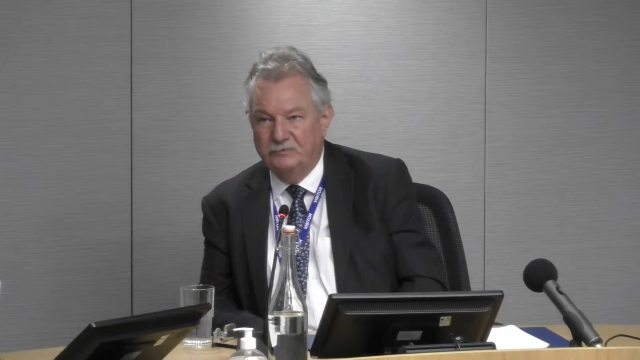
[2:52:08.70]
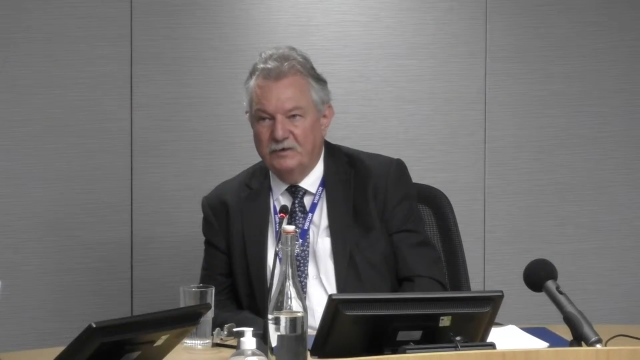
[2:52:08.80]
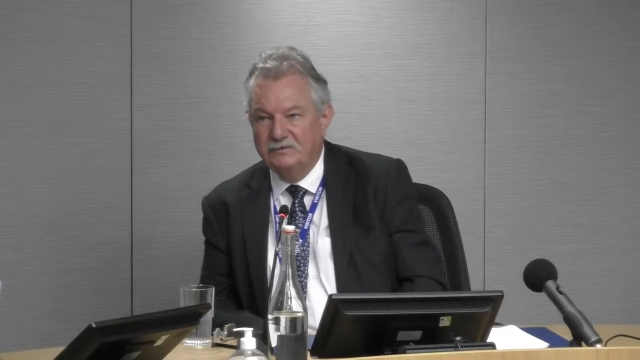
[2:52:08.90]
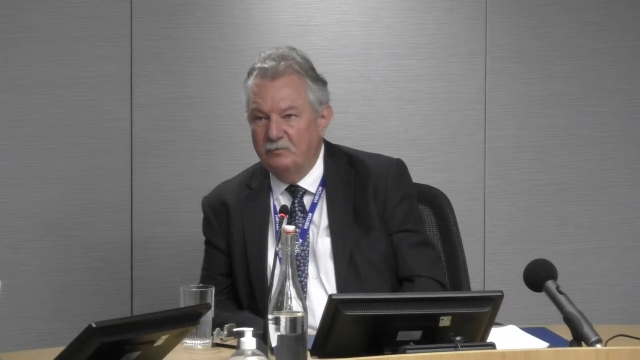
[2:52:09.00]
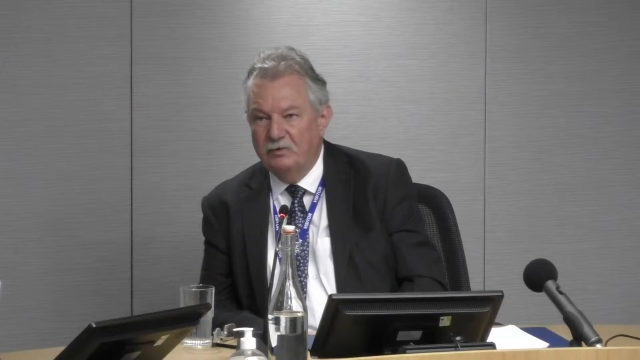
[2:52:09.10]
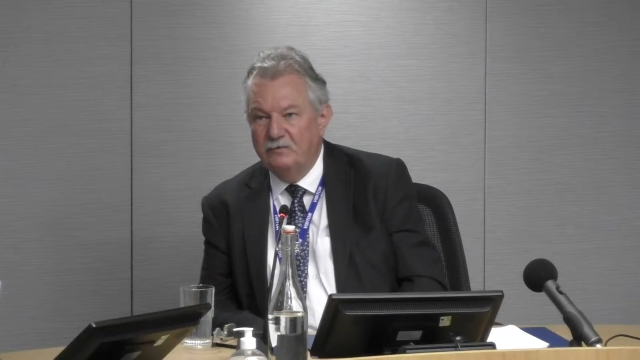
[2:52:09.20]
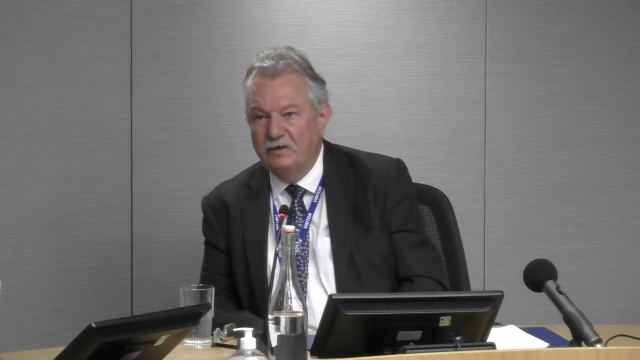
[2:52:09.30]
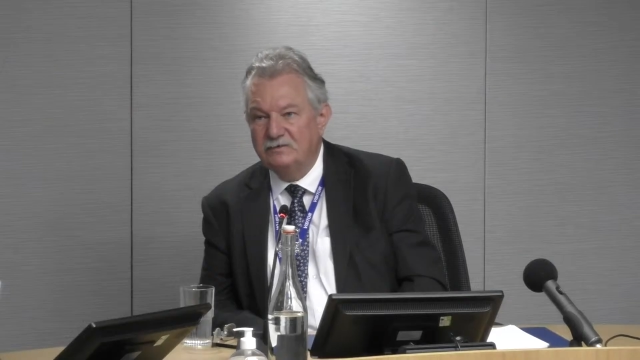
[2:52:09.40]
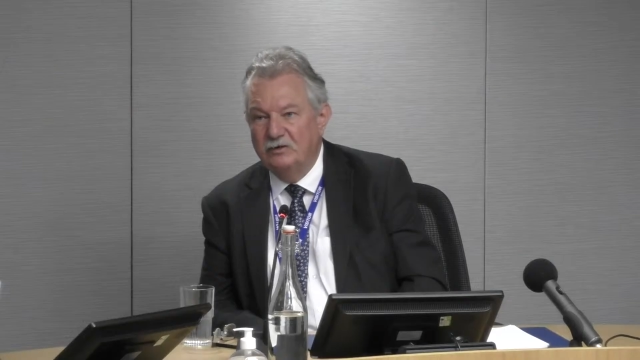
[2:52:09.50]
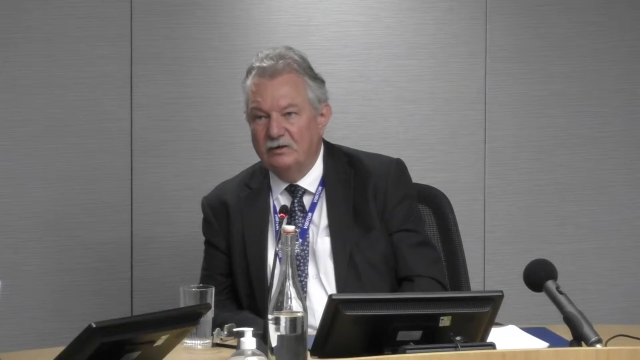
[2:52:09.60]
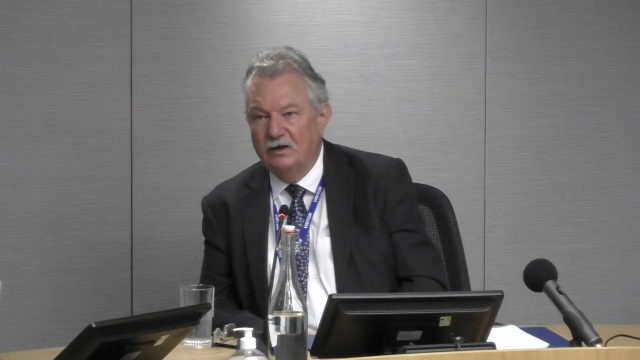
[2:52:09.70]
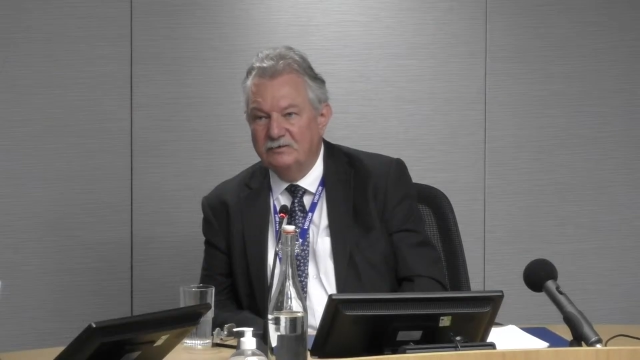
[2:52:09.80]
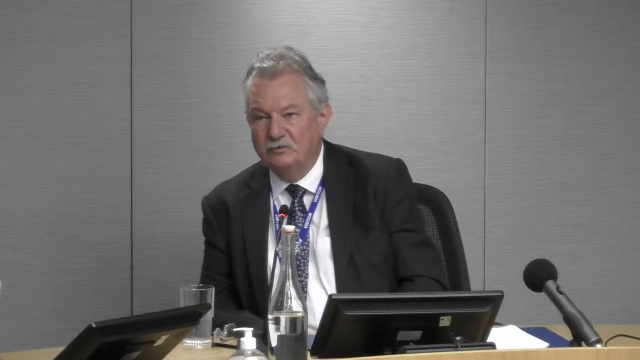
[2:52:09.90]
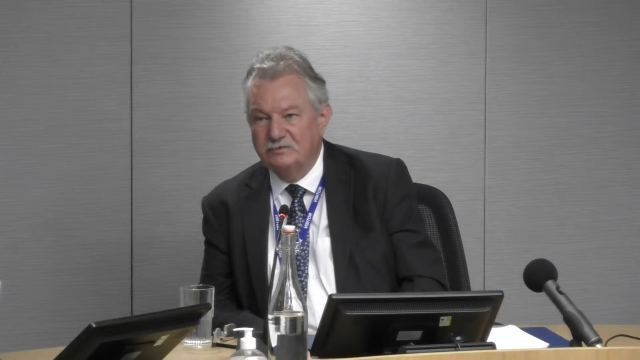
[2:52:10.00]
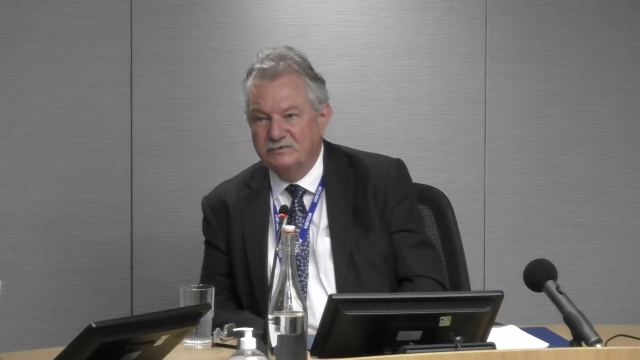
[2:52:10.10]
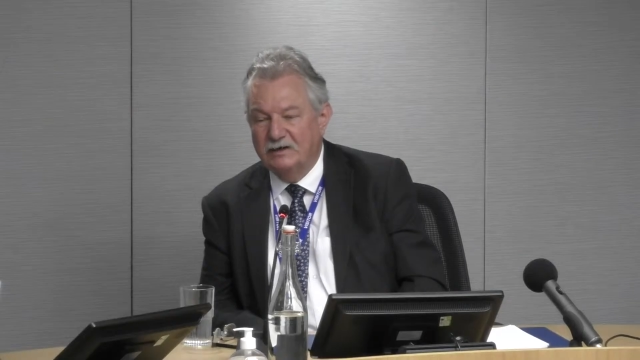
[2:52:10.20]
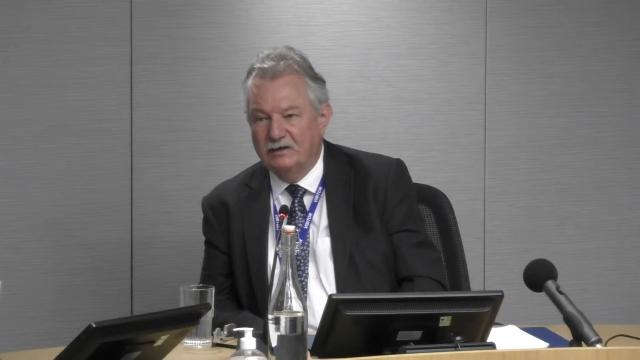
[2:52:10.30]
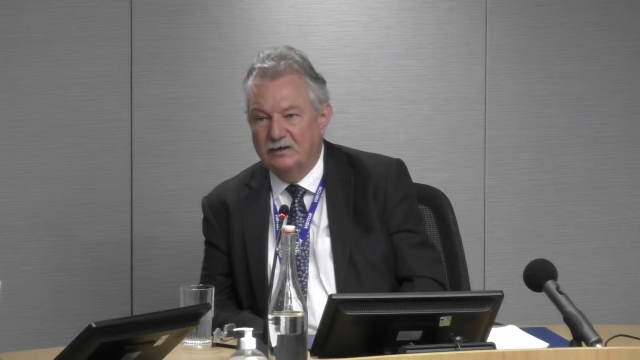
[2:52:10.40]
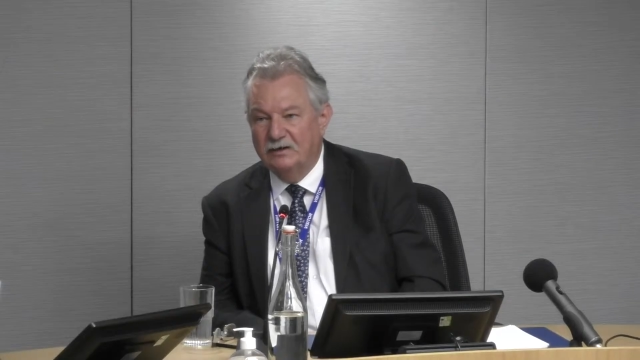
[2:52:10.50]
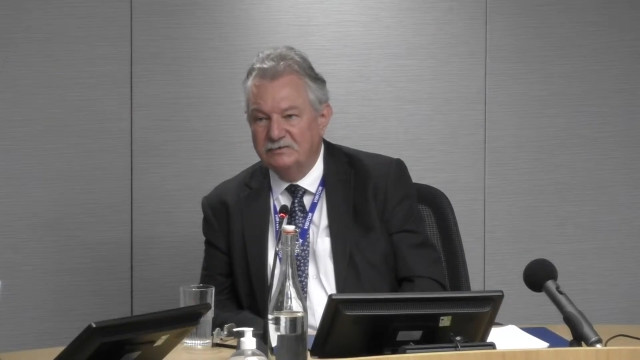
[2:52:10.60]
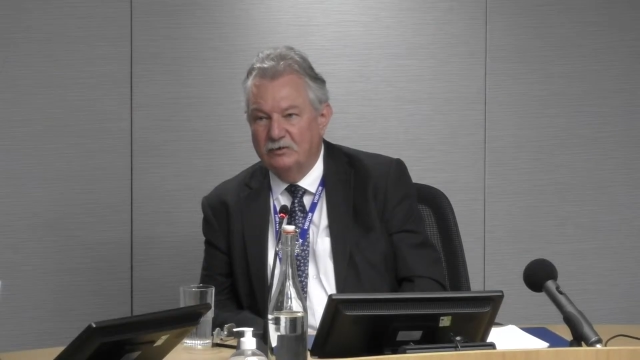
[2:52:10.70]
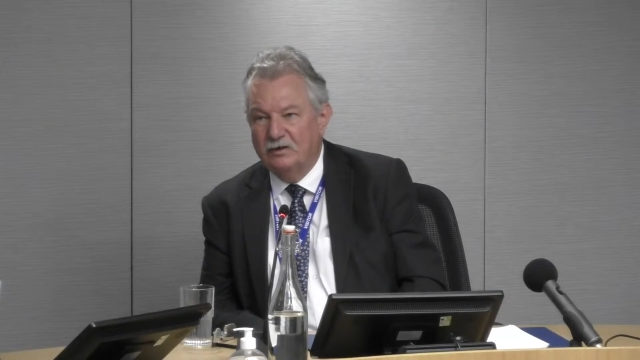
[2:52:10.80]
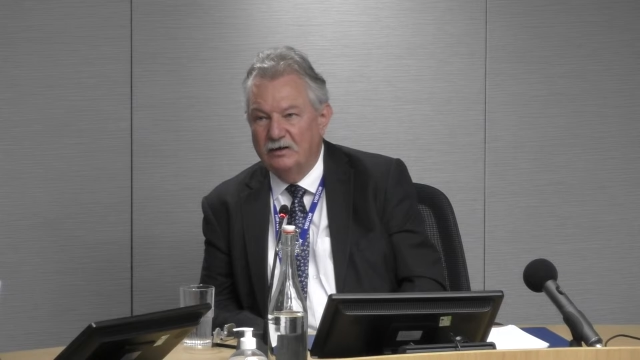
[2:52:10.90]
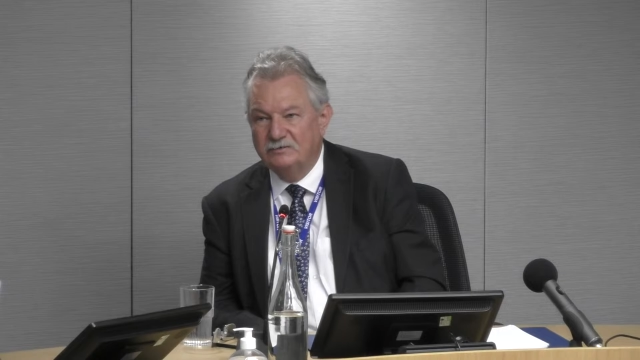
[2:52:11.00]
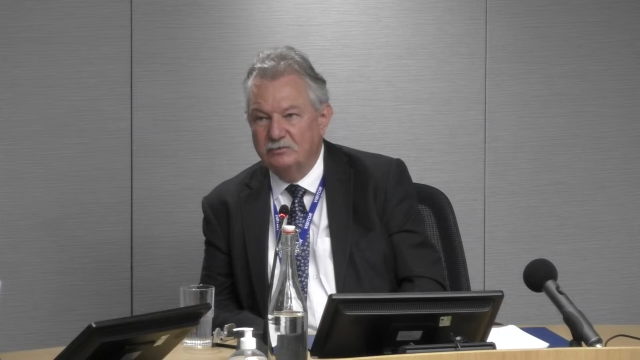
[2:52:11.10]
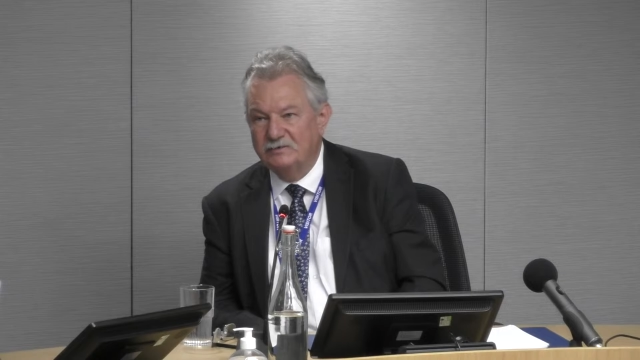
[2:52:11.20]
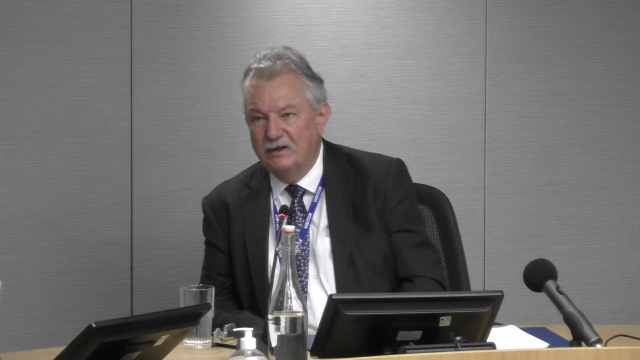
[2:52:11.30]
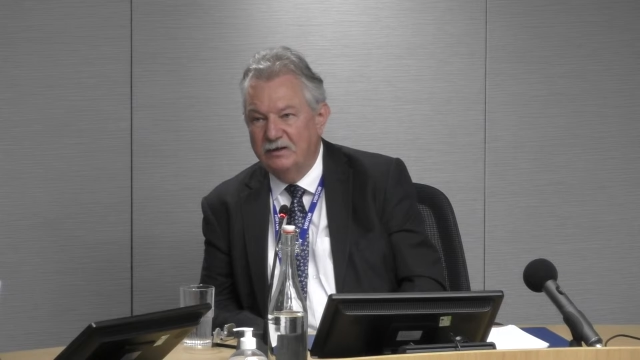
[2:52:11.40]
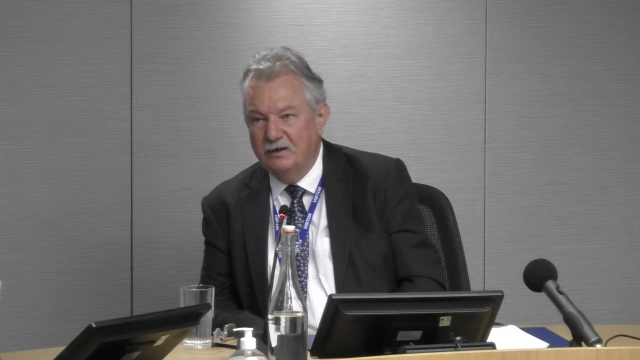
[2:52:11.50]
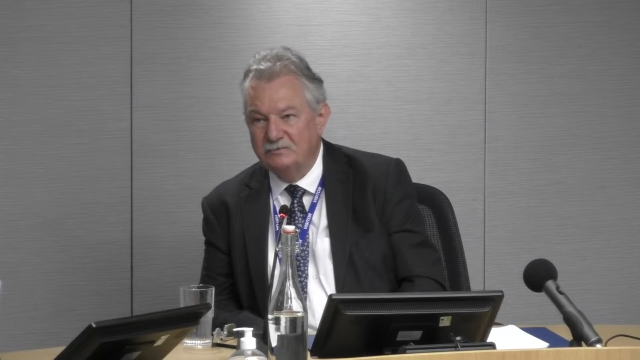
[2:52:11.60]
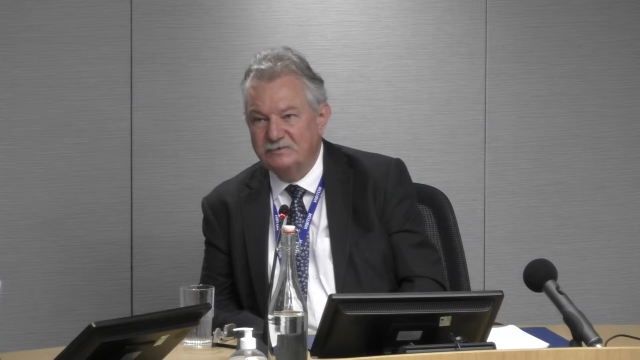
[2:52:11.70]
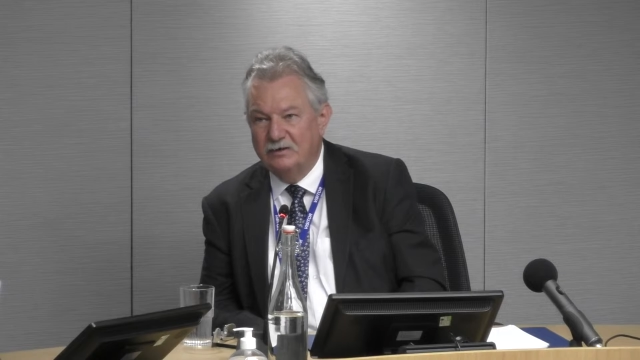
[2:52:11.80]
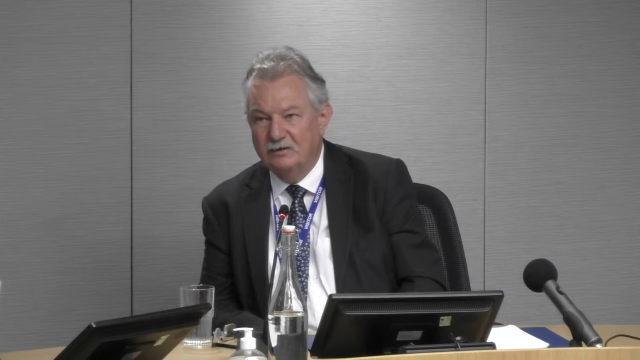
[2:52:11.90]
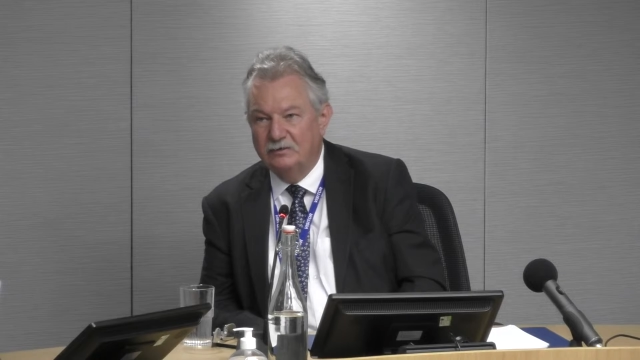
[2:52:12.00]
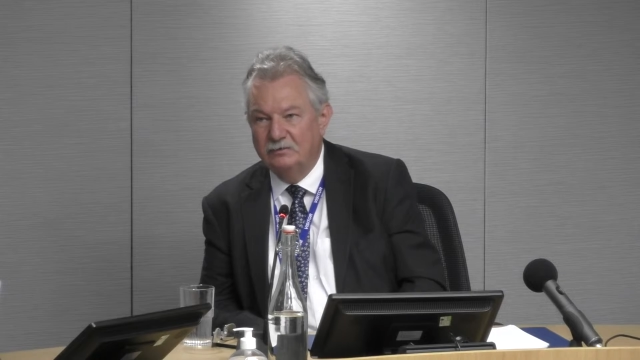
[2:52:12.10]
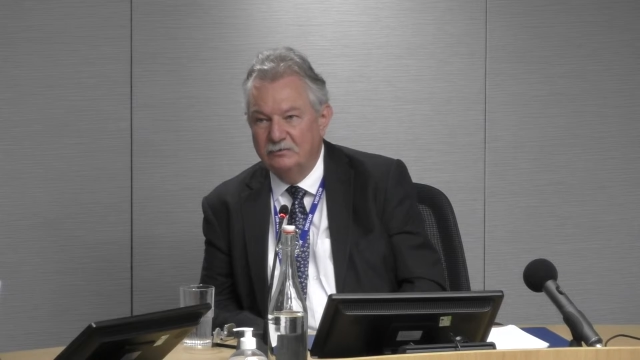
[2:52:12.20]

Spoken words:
defer to him, but if it's not likely to cause sickling, it's not likely to cause anything else either.